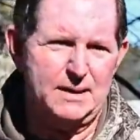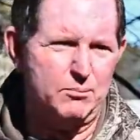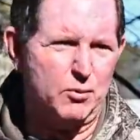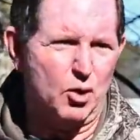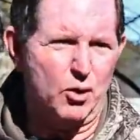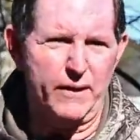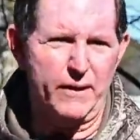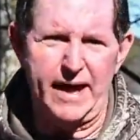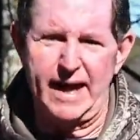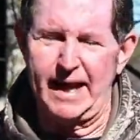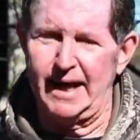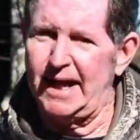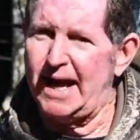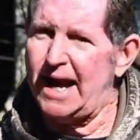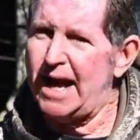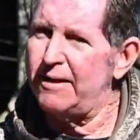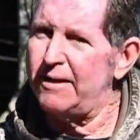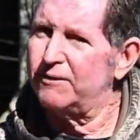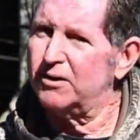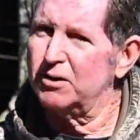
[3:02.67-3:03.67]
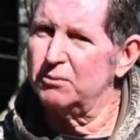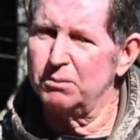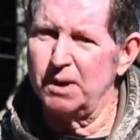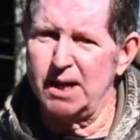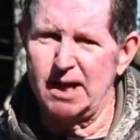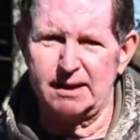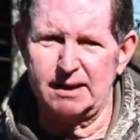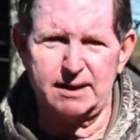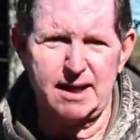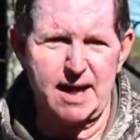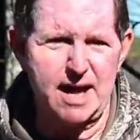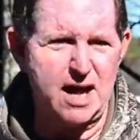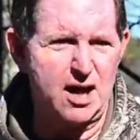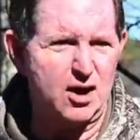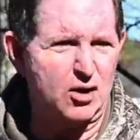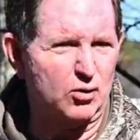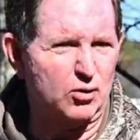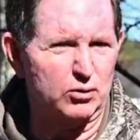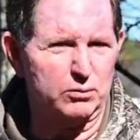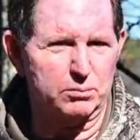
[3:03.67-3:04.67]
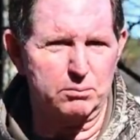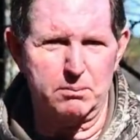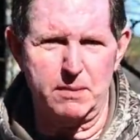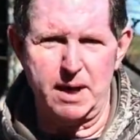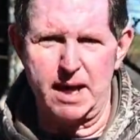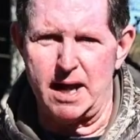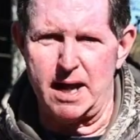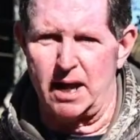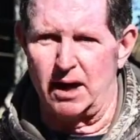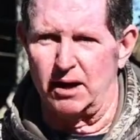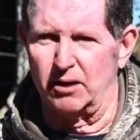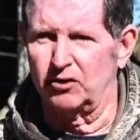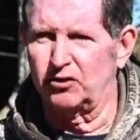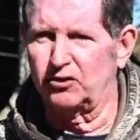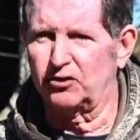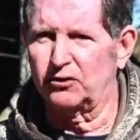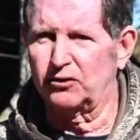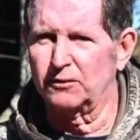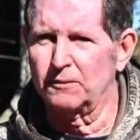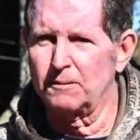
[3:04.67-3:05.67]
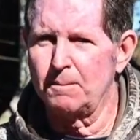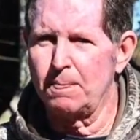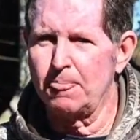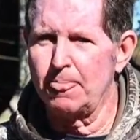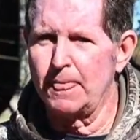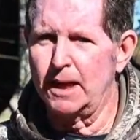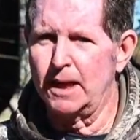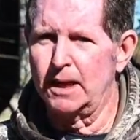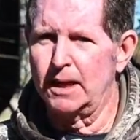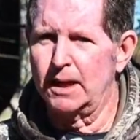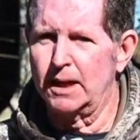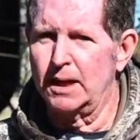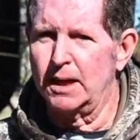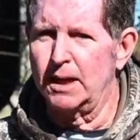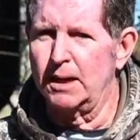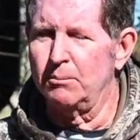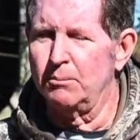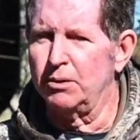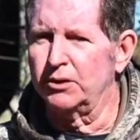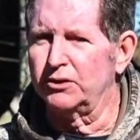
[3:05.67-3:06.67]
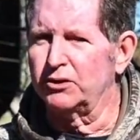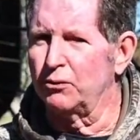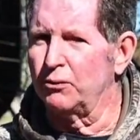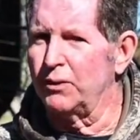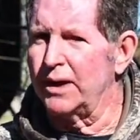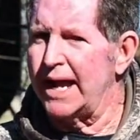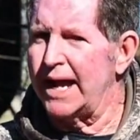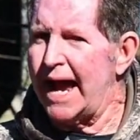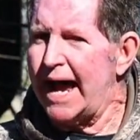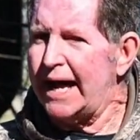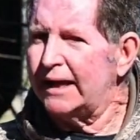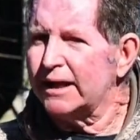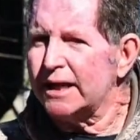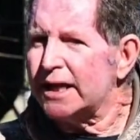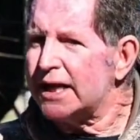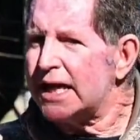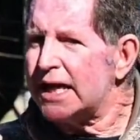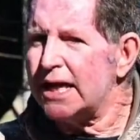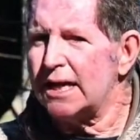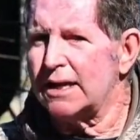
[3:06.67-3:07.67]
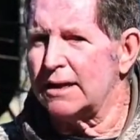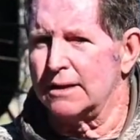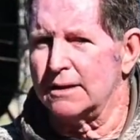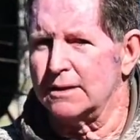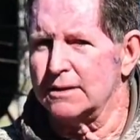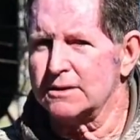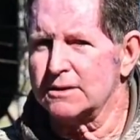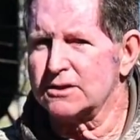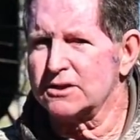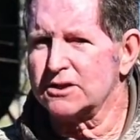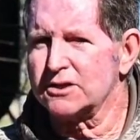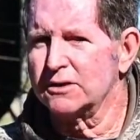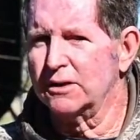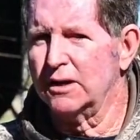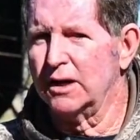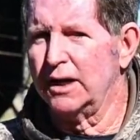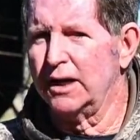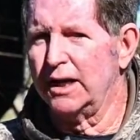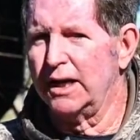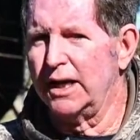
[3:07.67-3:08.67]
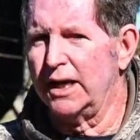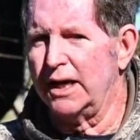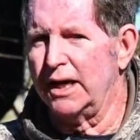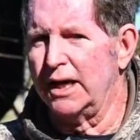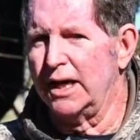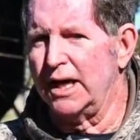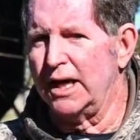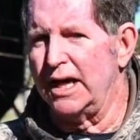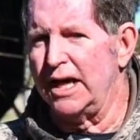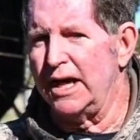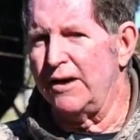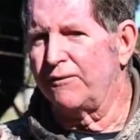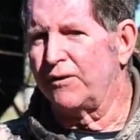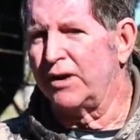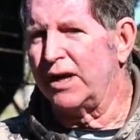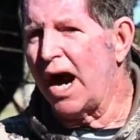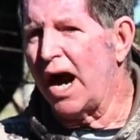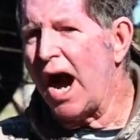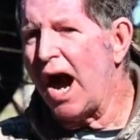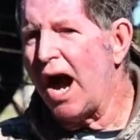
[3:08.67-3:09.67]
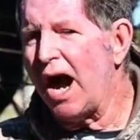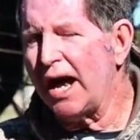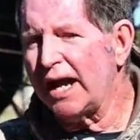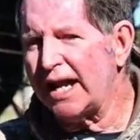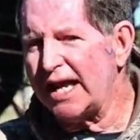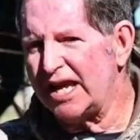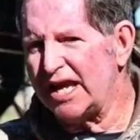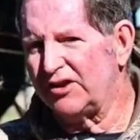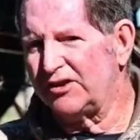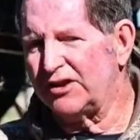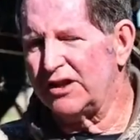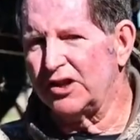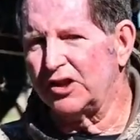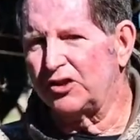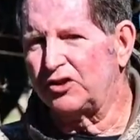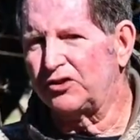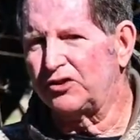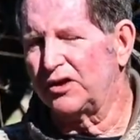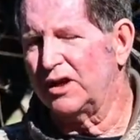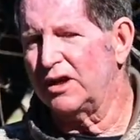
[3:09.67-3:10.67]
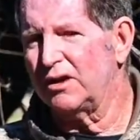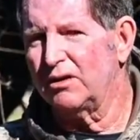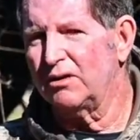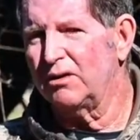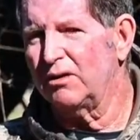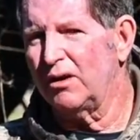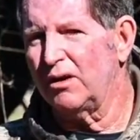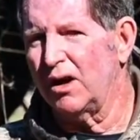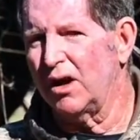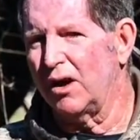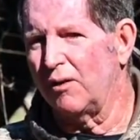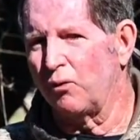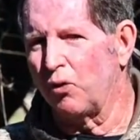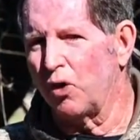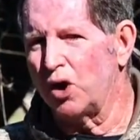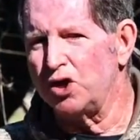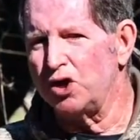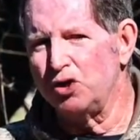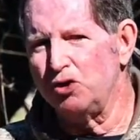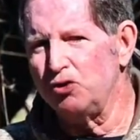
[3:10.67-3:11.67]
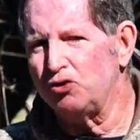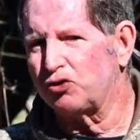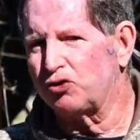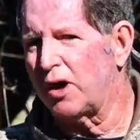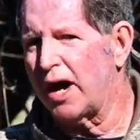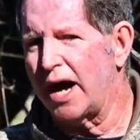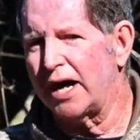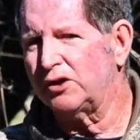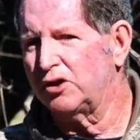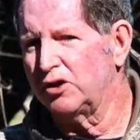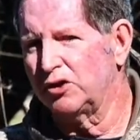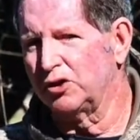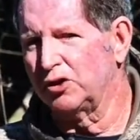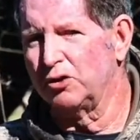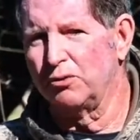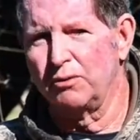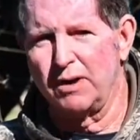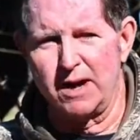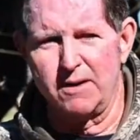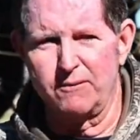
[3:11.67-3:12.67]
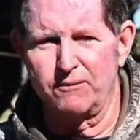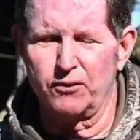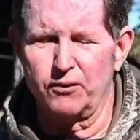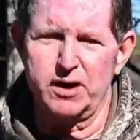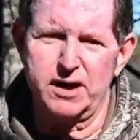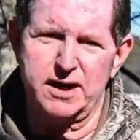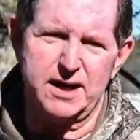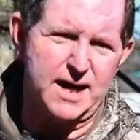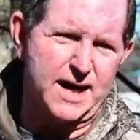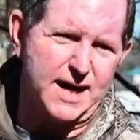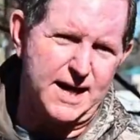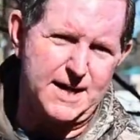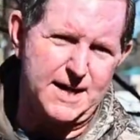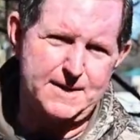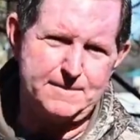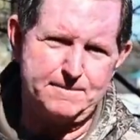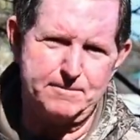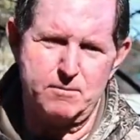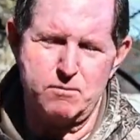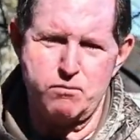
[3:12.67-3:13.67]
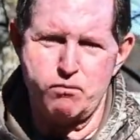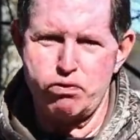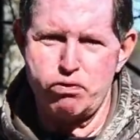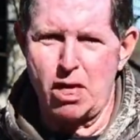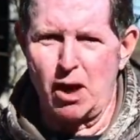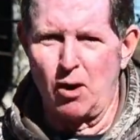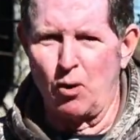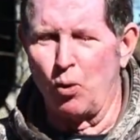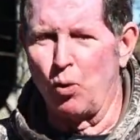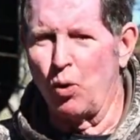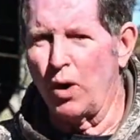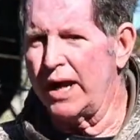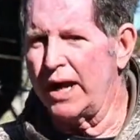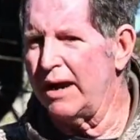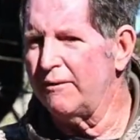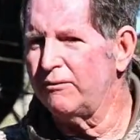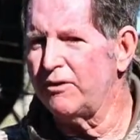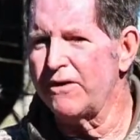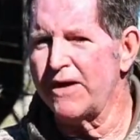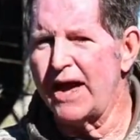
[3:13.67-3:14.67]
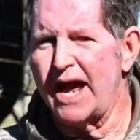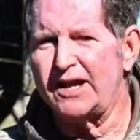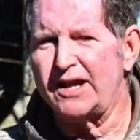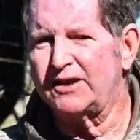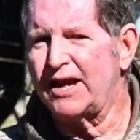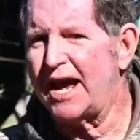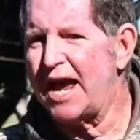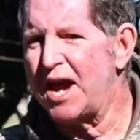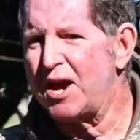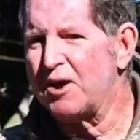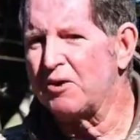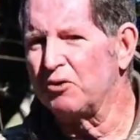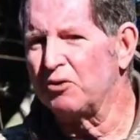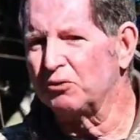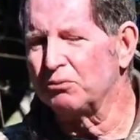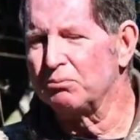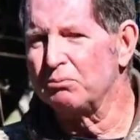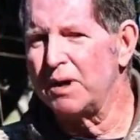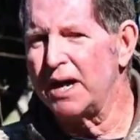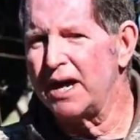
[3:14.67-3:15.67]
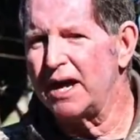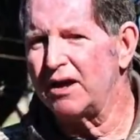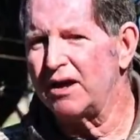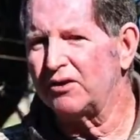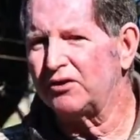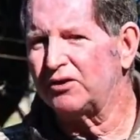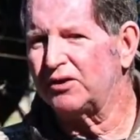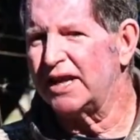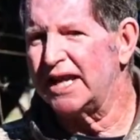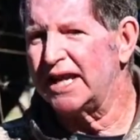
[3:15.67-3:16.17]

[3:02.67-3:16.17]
Boy, that life can be a tangled mess. But the reality is, if God is in the center of what you try to do every day, whatever that tangled mess